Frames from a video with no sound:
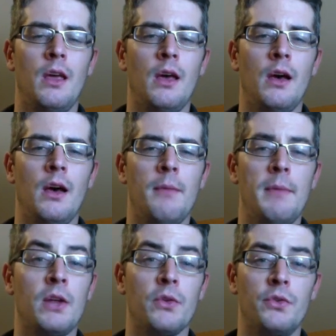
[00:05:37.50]
uh,
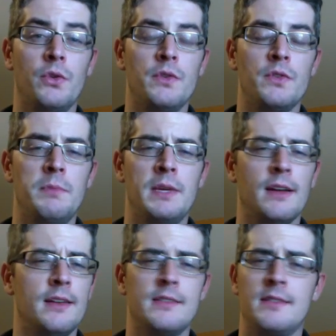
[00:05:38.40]
medical students
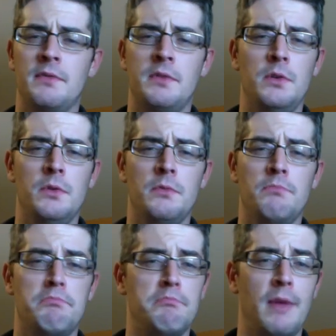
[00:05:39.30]
because if you
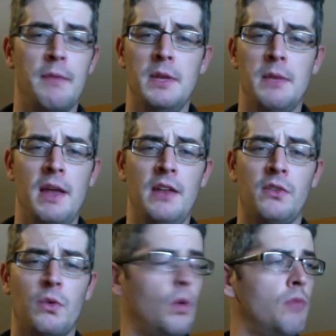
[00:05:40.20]
have been to med
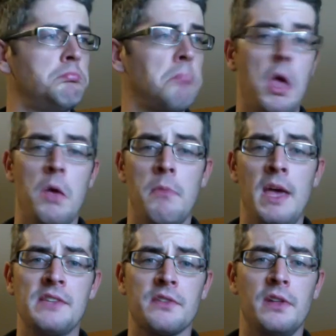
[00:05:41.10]
school,
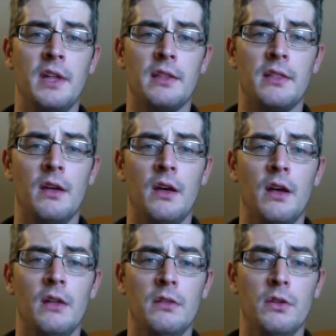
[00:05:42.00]
basically like
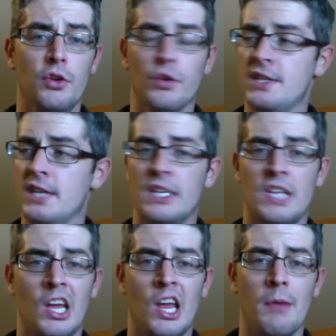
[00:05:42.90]
the, the, you'll just like
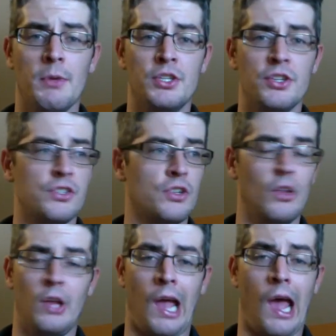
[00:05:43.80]
take a hammer and chisel and you're
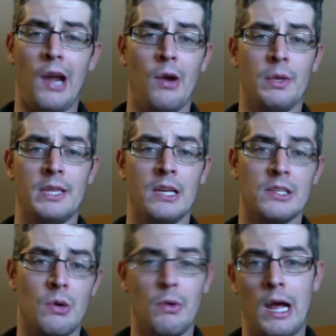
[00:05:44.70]
like i don't know what the hell's
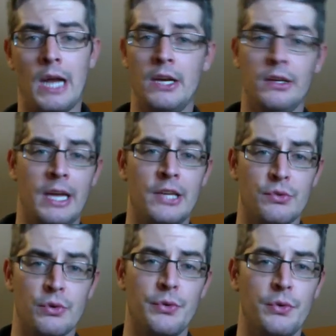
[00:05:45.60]
going on here and like
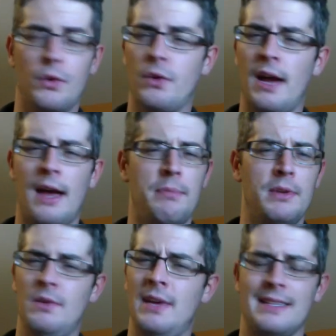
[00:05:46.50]
drill through crap and
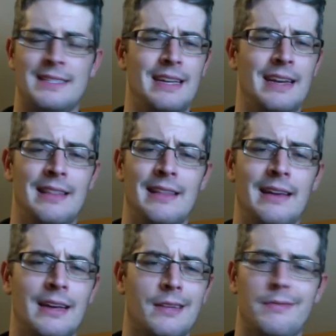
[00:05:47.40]
you can't see
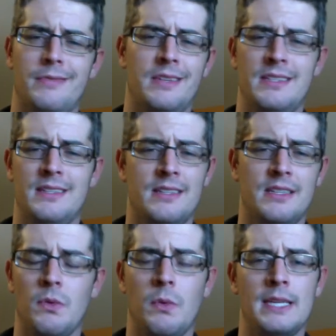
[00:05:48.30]
anything and it's
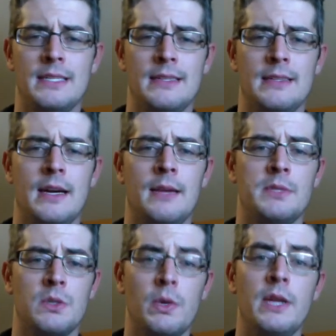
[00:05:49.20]
just a waste of time
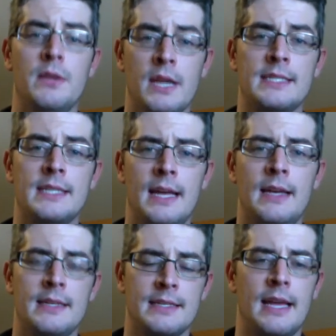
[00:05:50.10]
so we
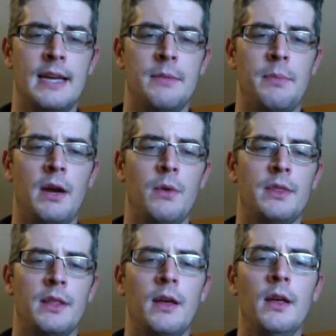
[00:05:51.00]
decide, decided to pair
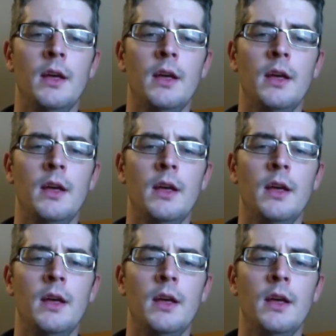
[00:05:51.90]
with the